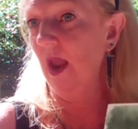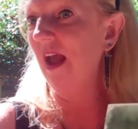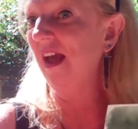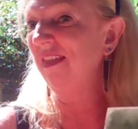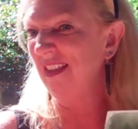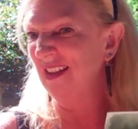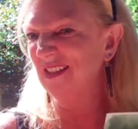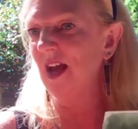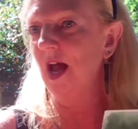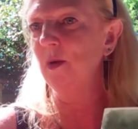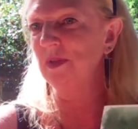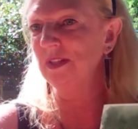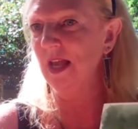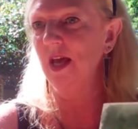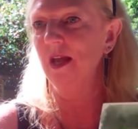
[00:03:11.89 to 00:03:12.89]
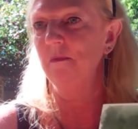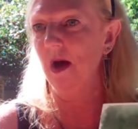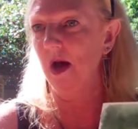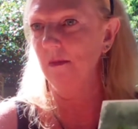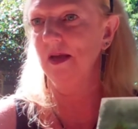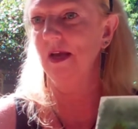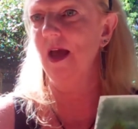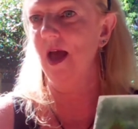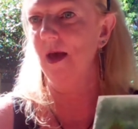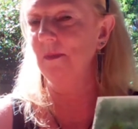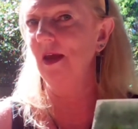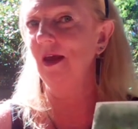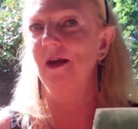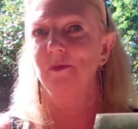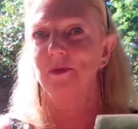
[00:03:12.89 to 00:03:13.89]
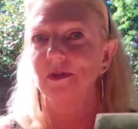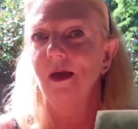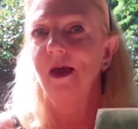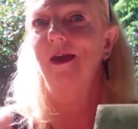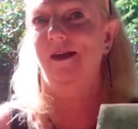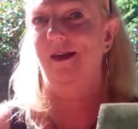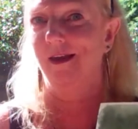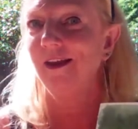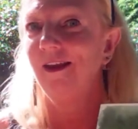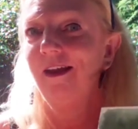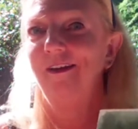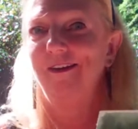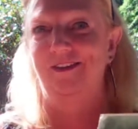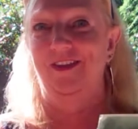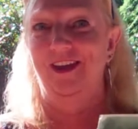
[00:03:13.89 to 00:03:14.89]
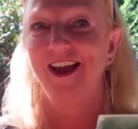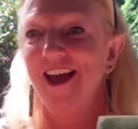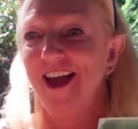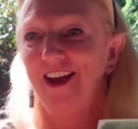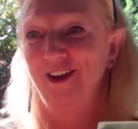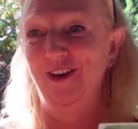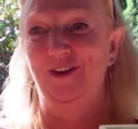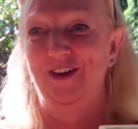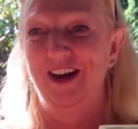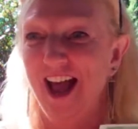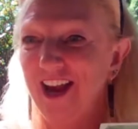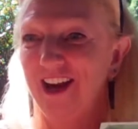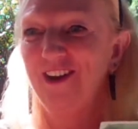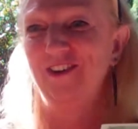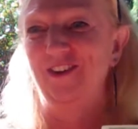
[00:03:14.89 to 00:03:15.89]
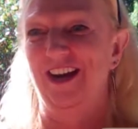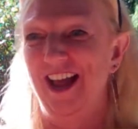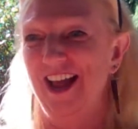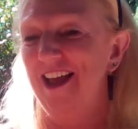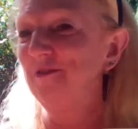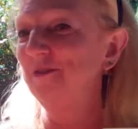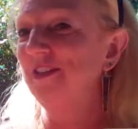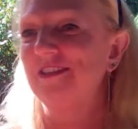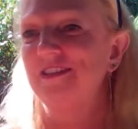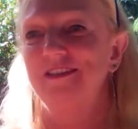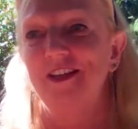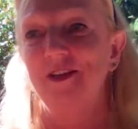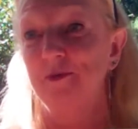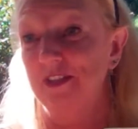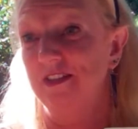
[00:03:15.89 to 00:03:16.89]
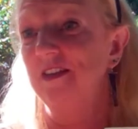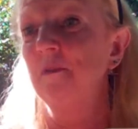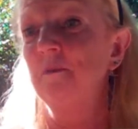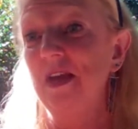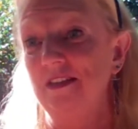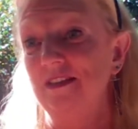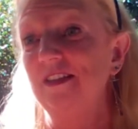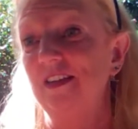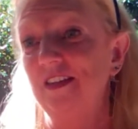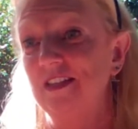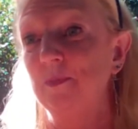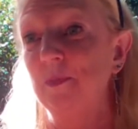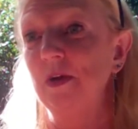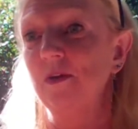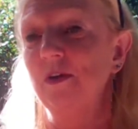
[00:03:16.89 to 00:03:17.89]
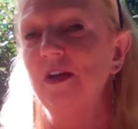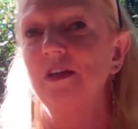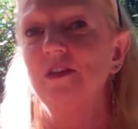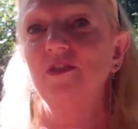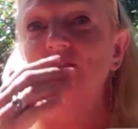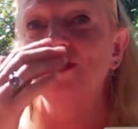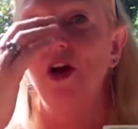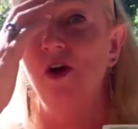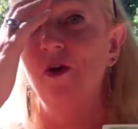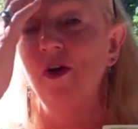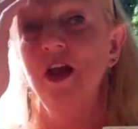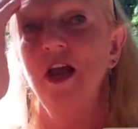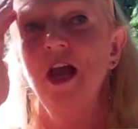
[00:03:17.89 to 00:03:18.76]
And this guy was head bobbing at me, and it was like, how you doing? How you doing? It was an amazing experience. So,